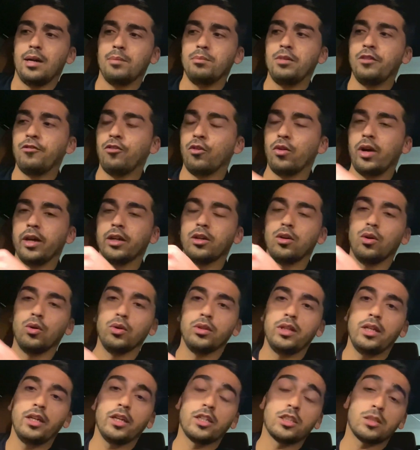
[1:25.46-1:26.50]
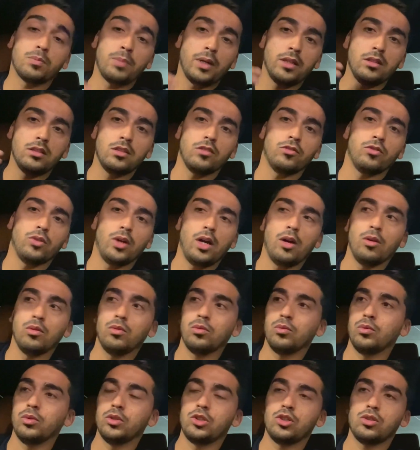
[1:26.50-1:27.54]
before I go the expensive route,
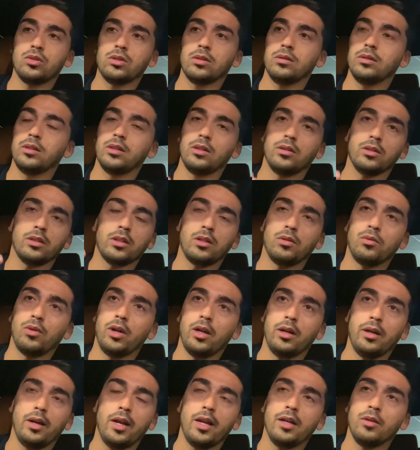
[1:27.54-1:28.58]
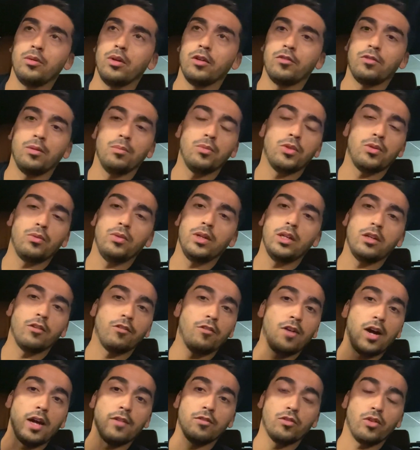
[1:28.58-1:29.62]
which can run anywhere from 3 to
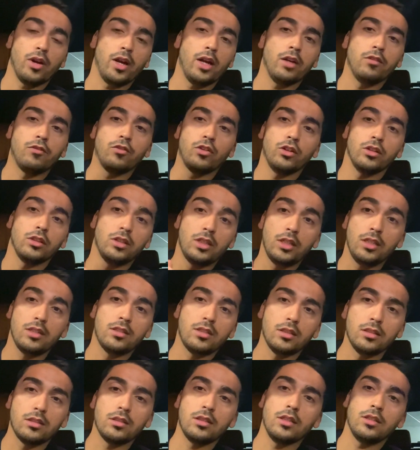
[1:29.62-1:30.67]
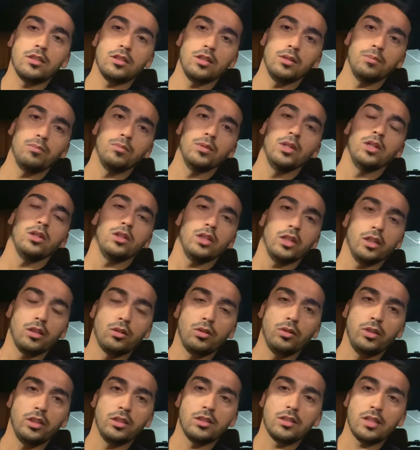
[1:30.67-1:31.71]
5 grand for a decent system
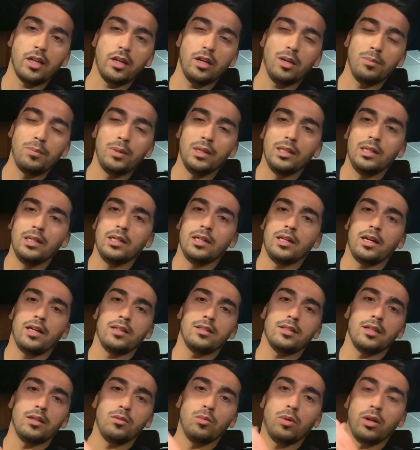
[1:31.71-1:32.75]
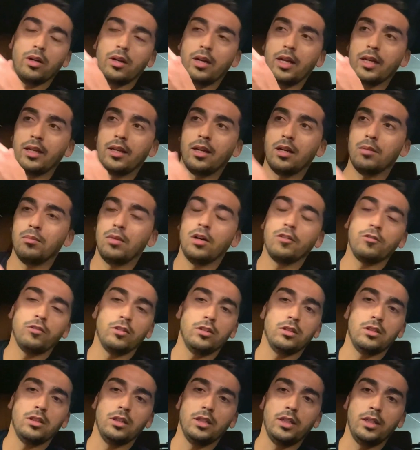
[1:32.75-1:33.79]
including setup, I said, why don't I get a
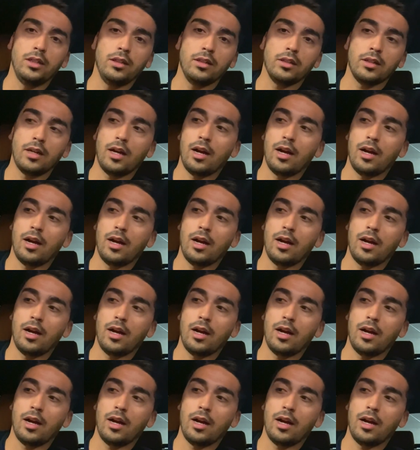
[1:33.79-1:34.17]
muffler delete?